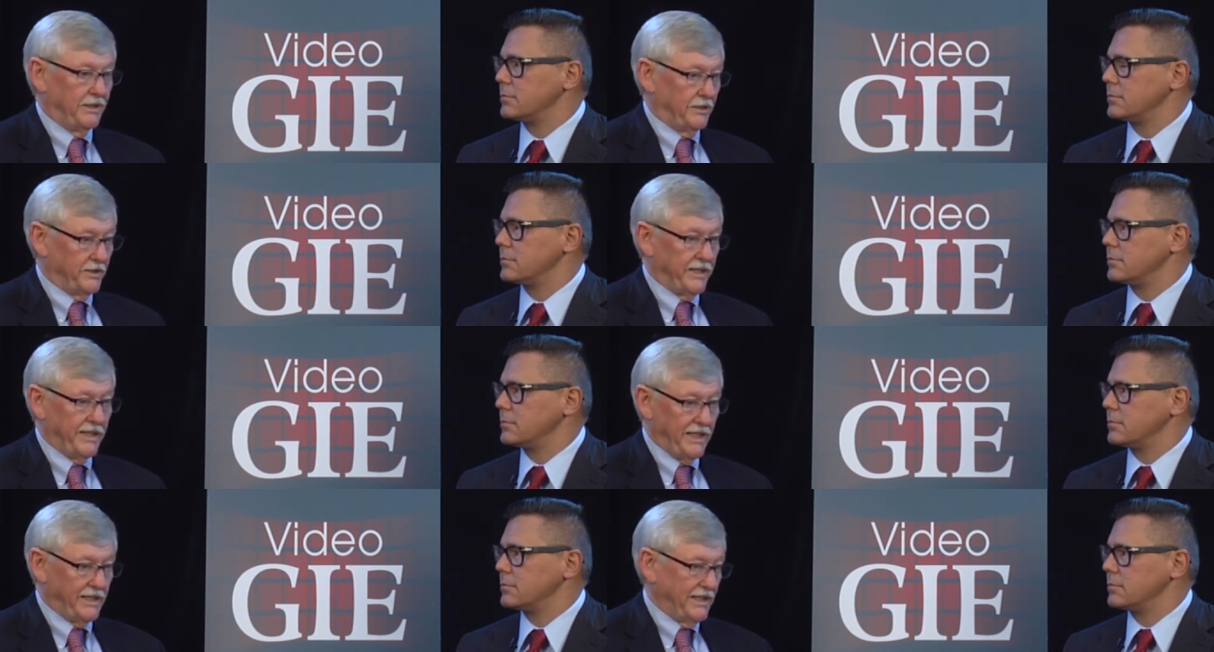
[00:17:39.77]
Speaker 1: looking
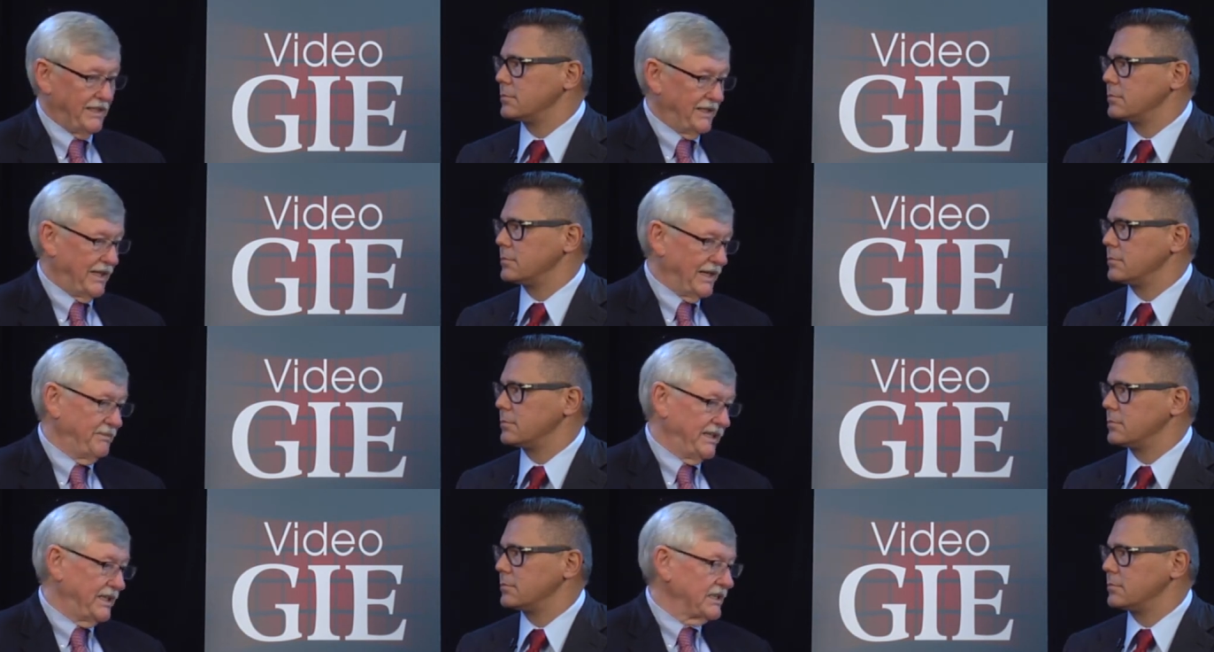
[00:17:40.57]
at it in
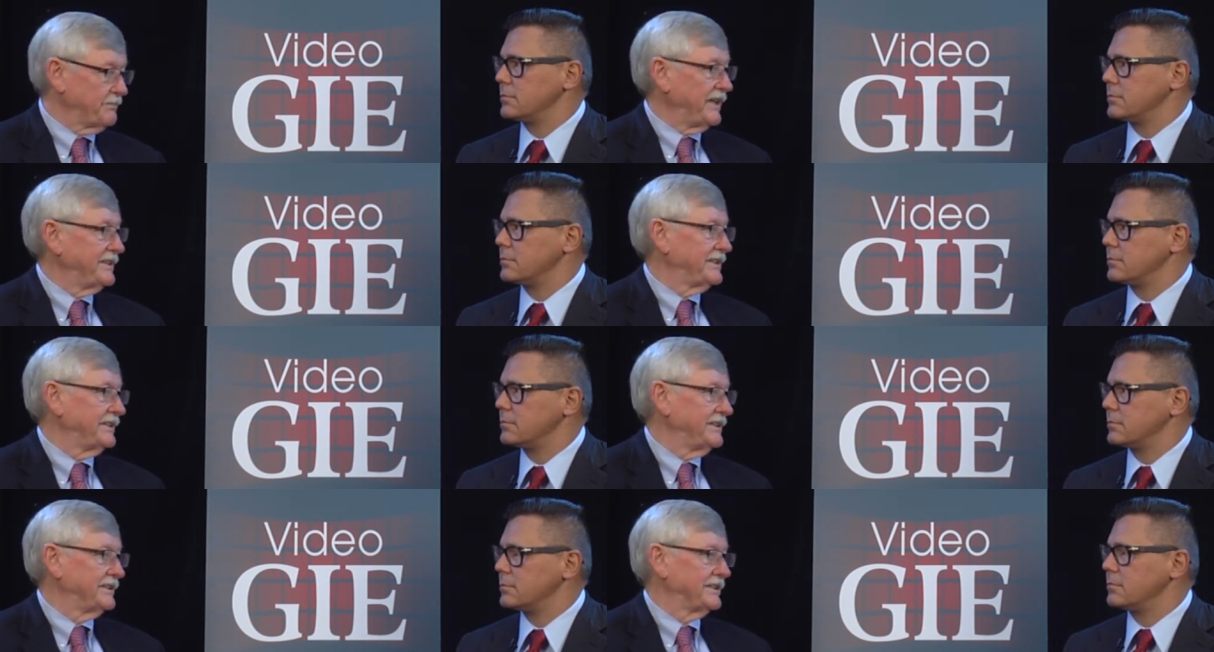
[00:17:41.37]
IBS
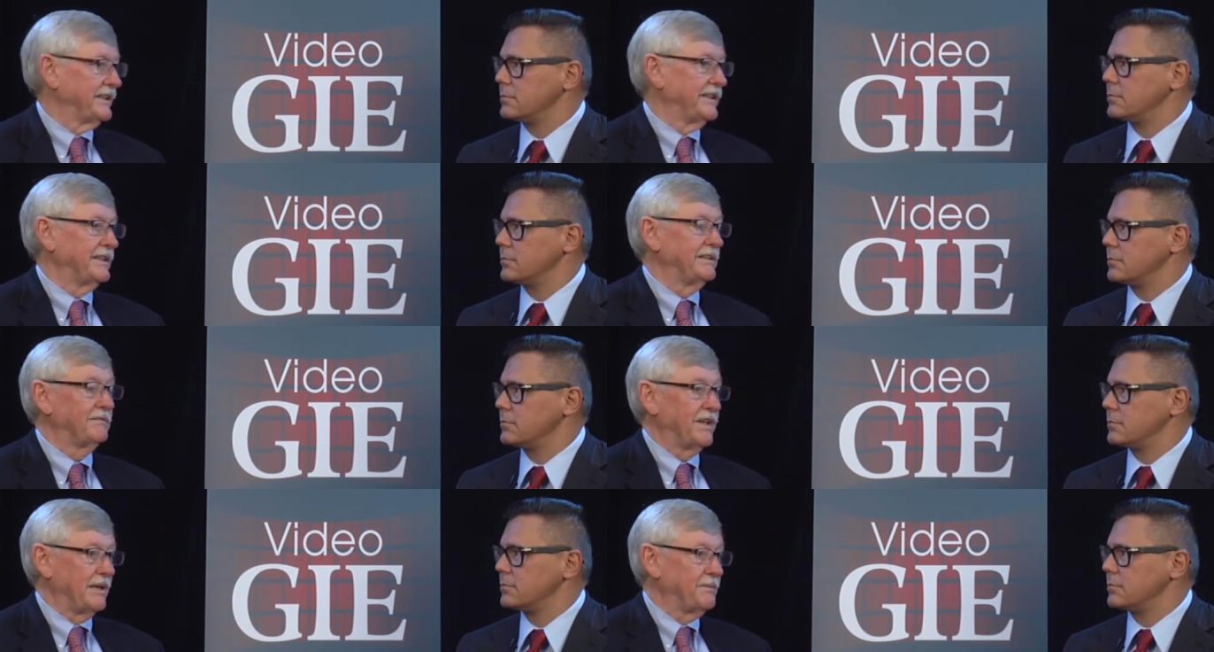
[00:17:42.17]
patients and
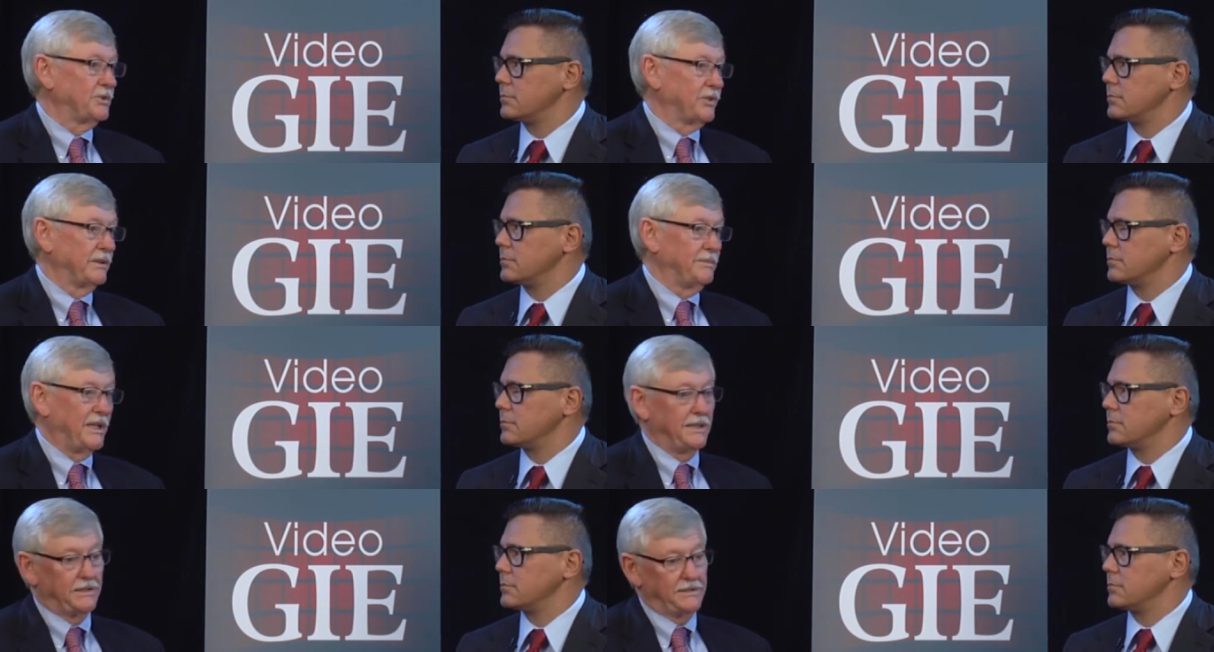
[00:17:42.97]
inflammatory
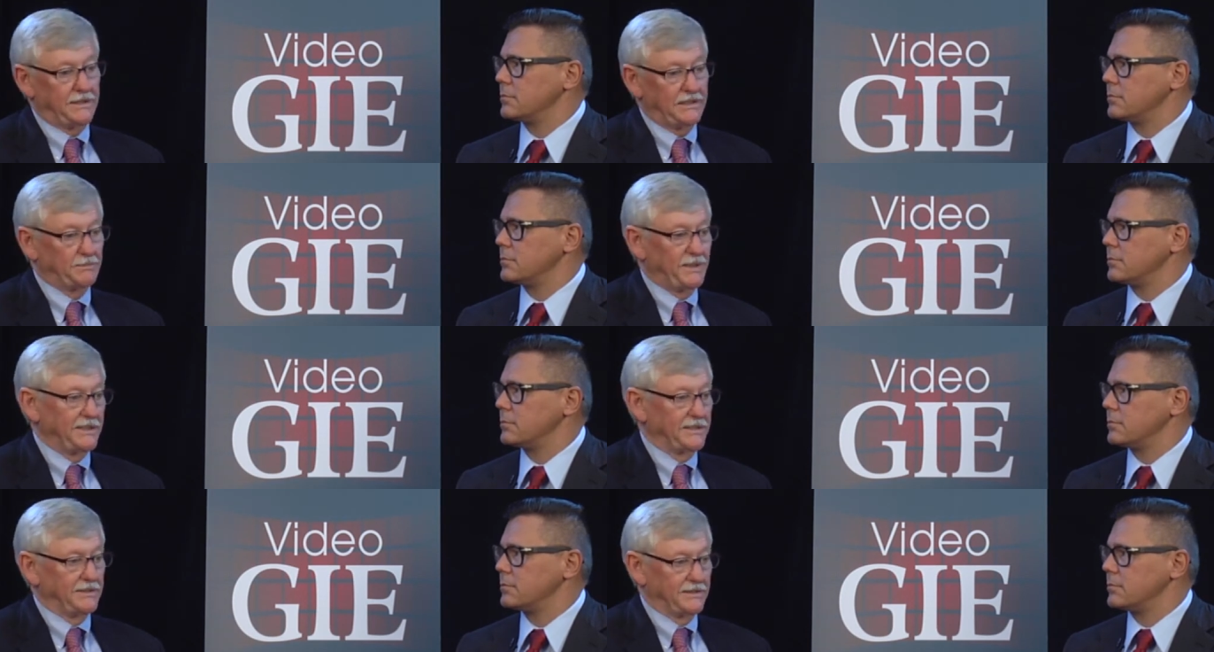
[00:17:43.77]
bowel disease
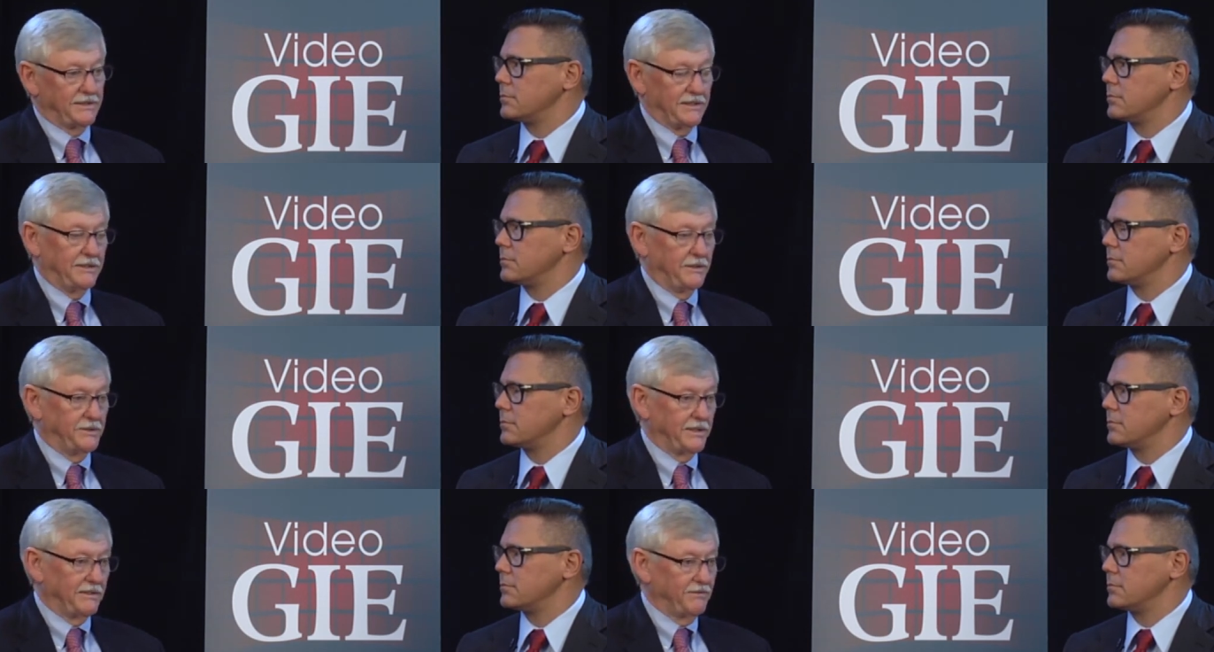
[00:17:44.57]
patients and
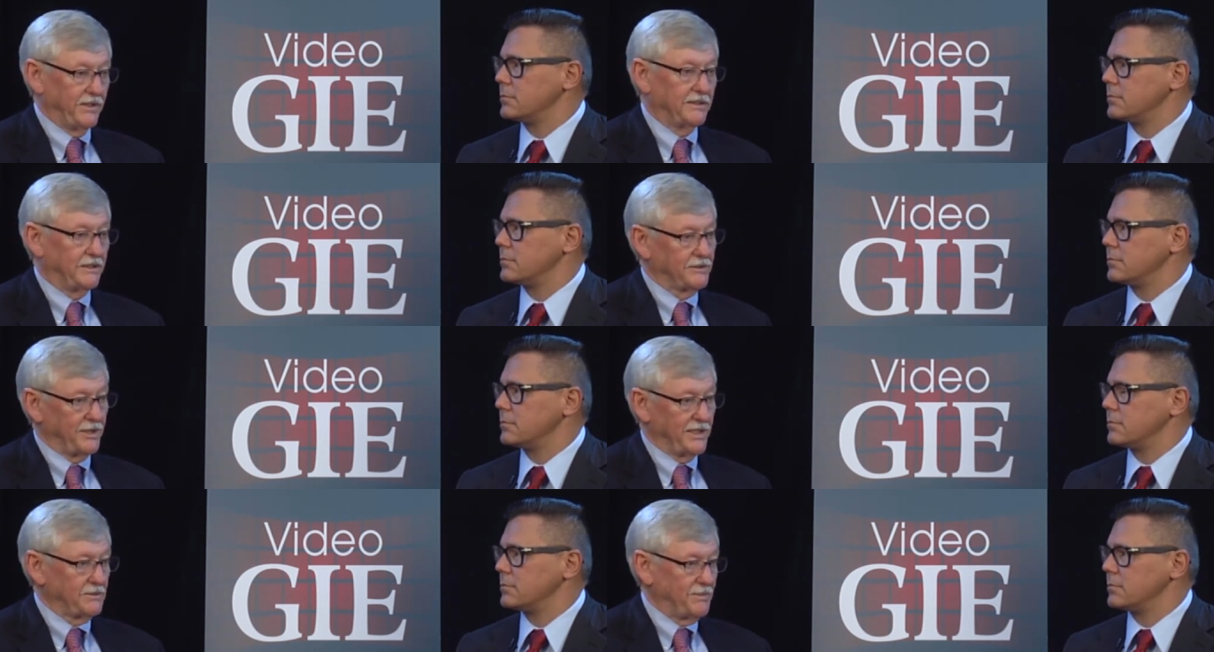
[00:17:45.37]
using fecal
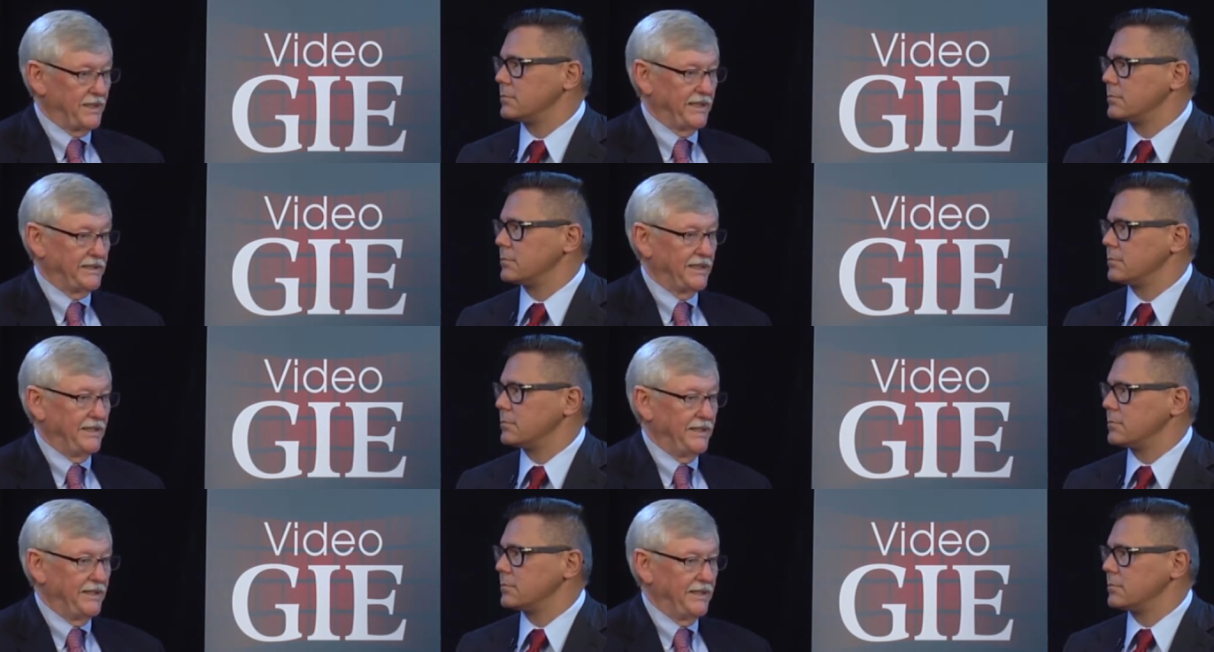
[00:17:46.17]
transplant